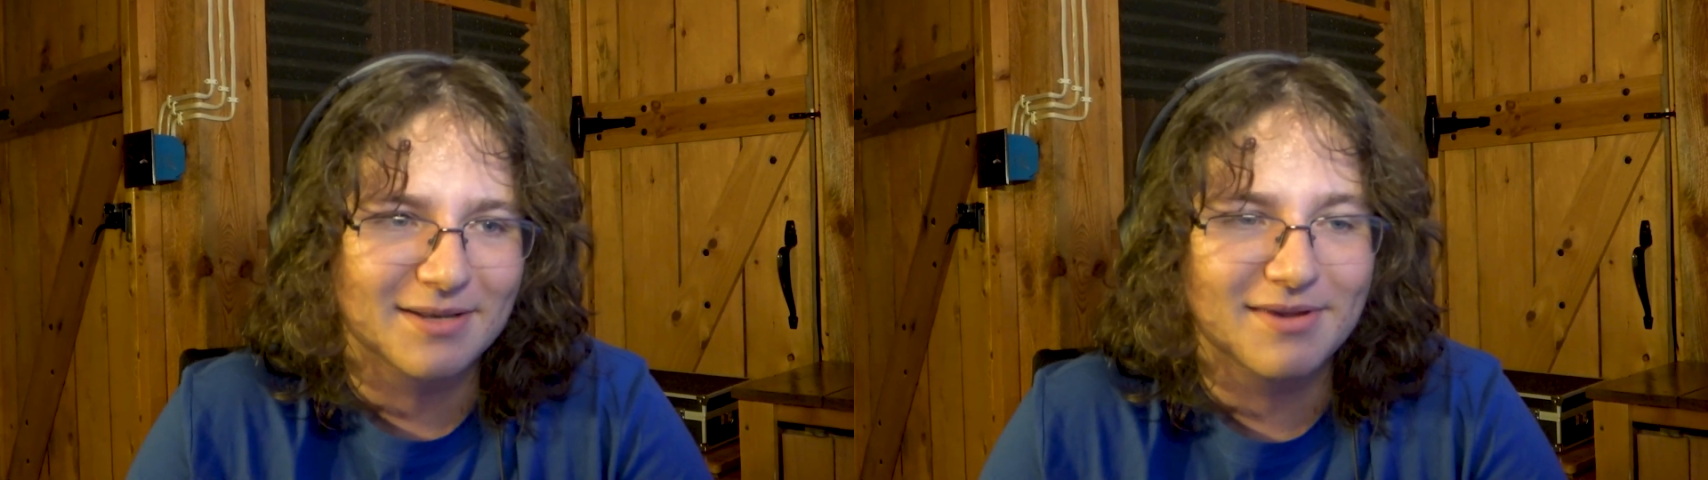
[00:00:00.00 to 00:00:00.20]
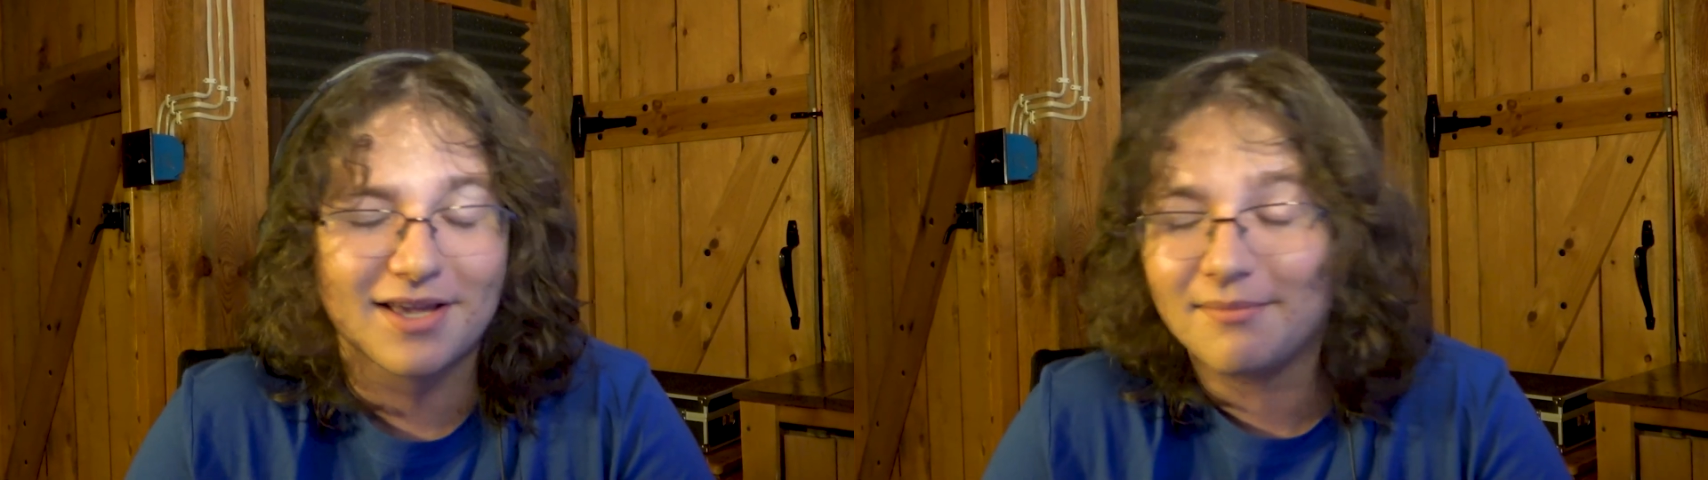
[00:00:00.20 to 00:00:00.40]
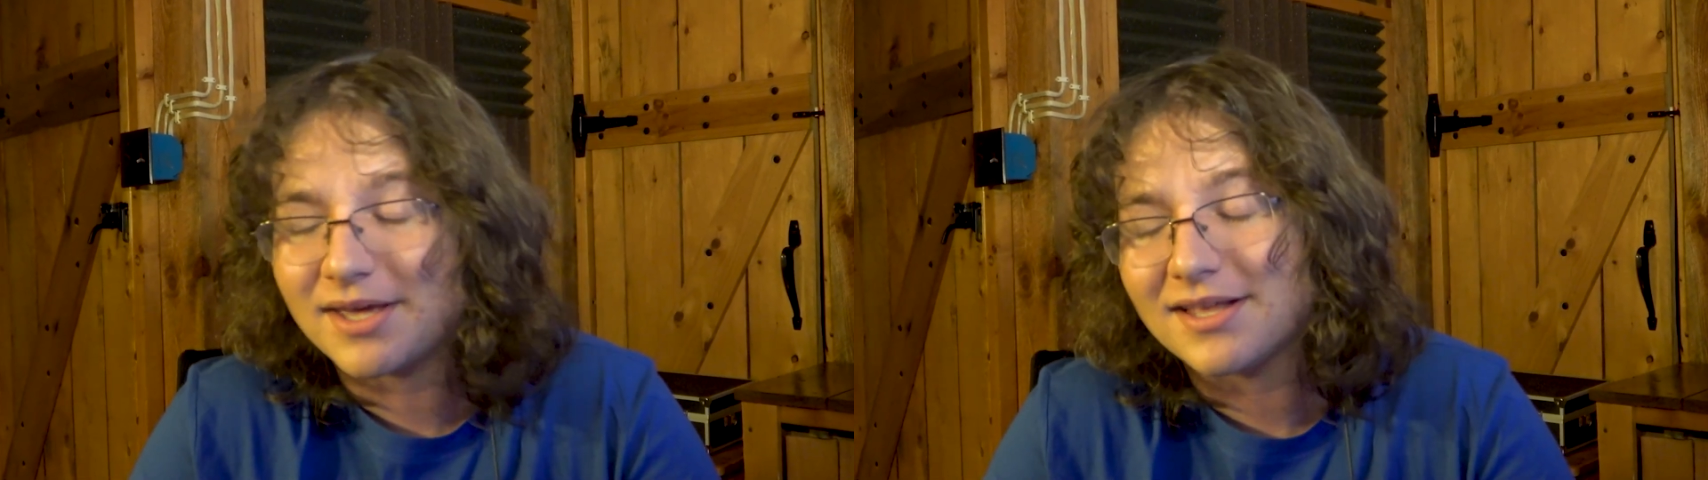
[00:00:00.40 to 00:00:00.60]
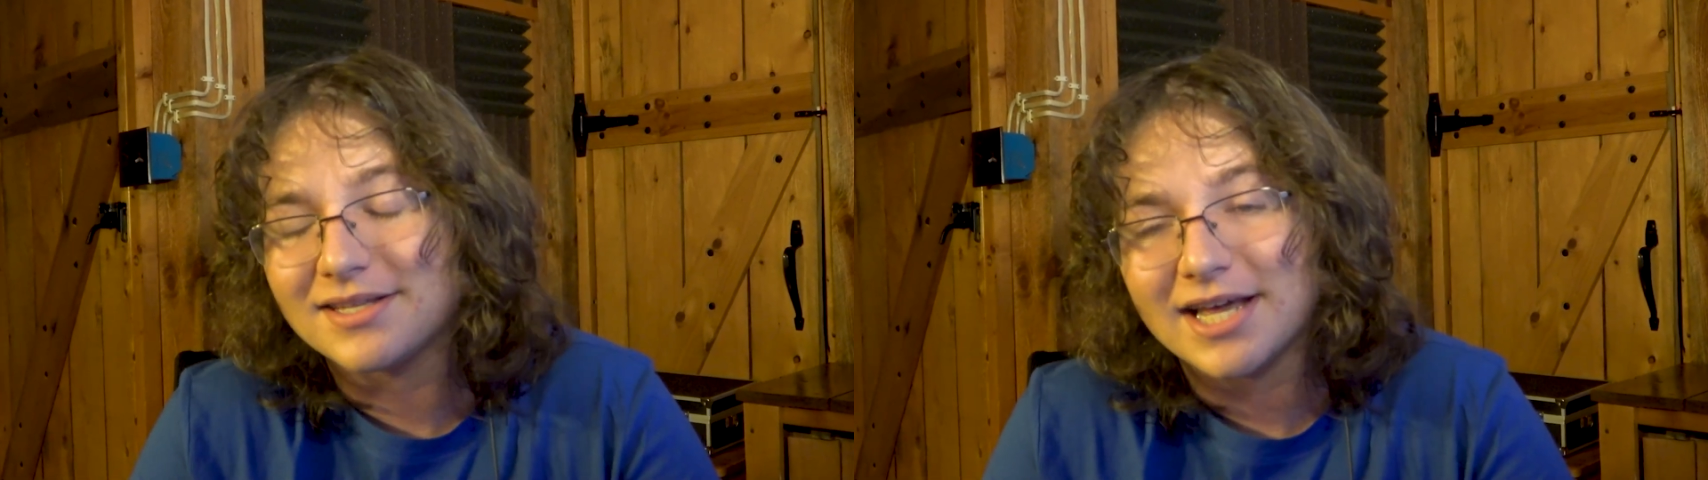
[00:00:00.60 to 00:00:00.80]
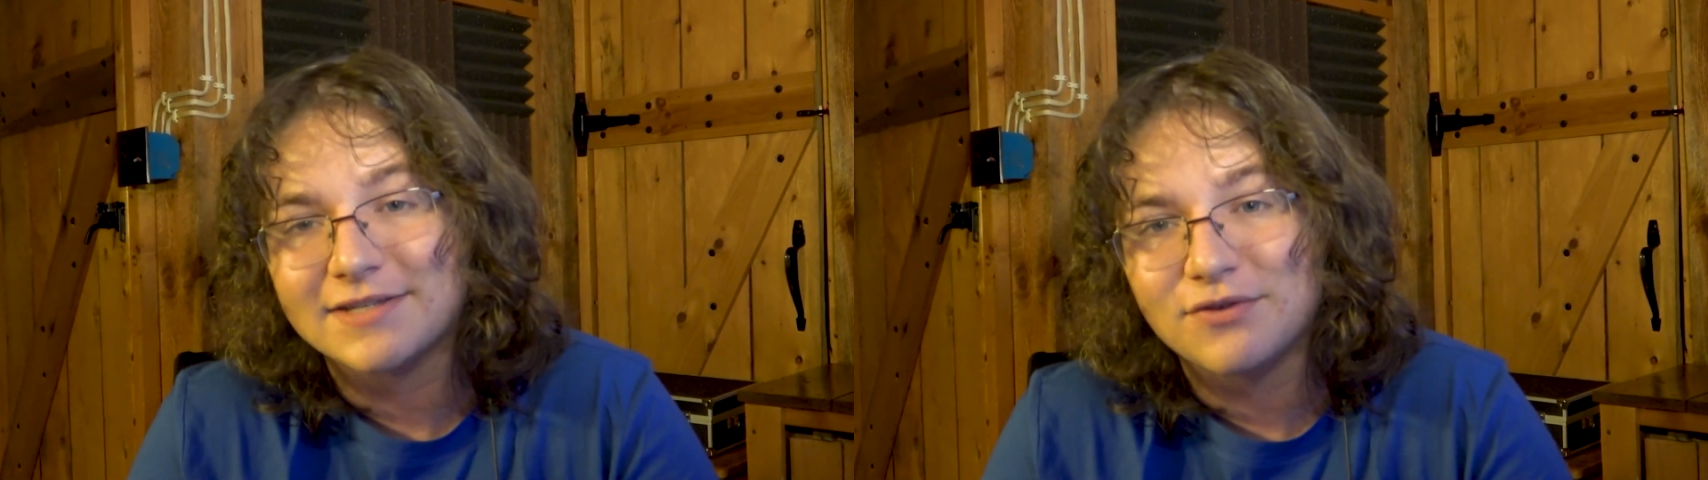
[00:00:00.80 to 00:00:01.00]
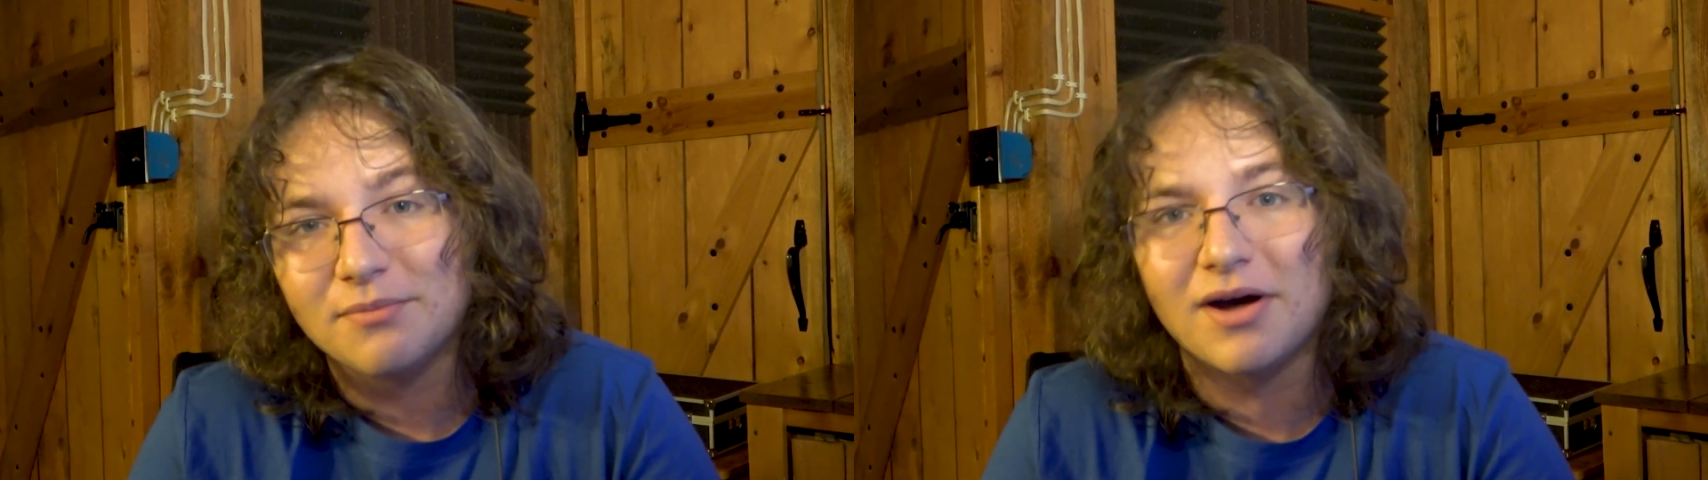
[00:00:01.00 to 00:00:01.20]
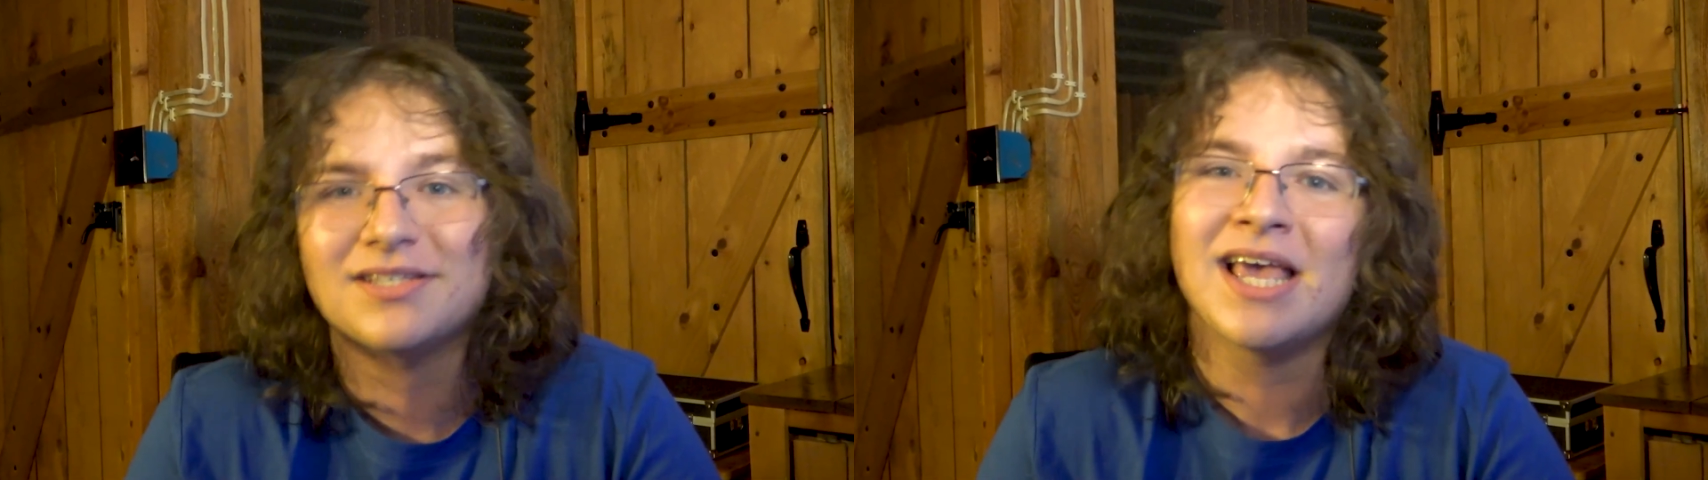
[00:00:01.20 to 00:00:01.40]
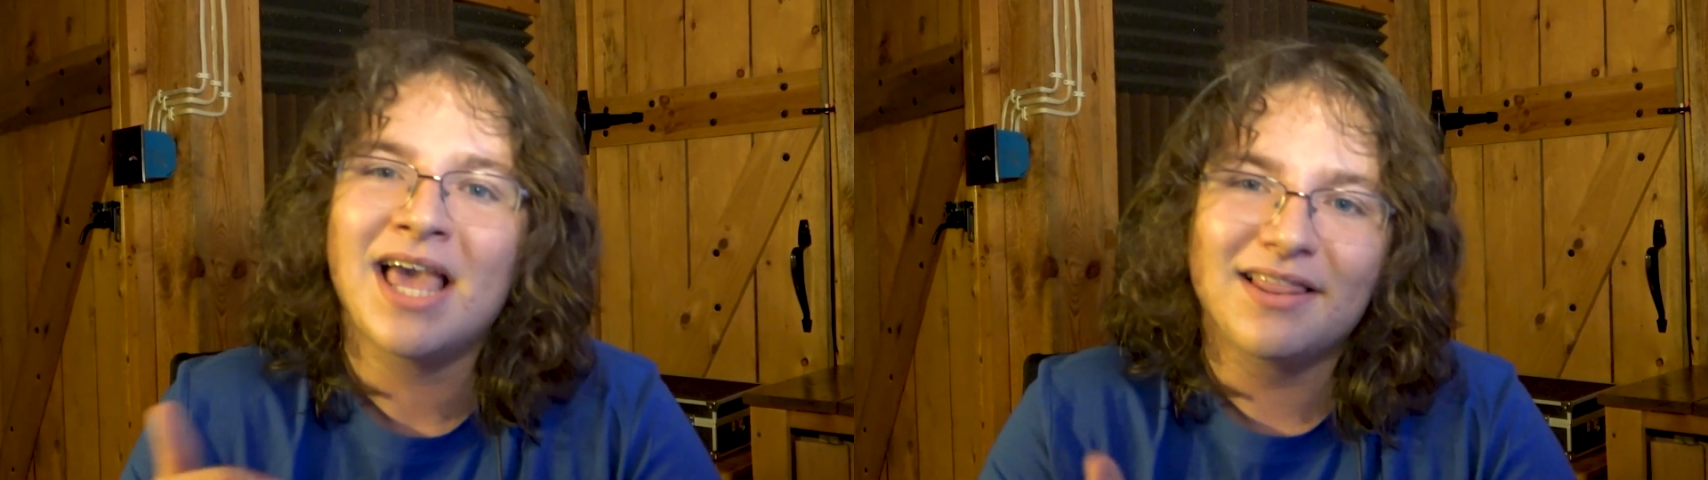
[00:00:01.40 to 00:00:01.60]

going to be coming out in the next few months,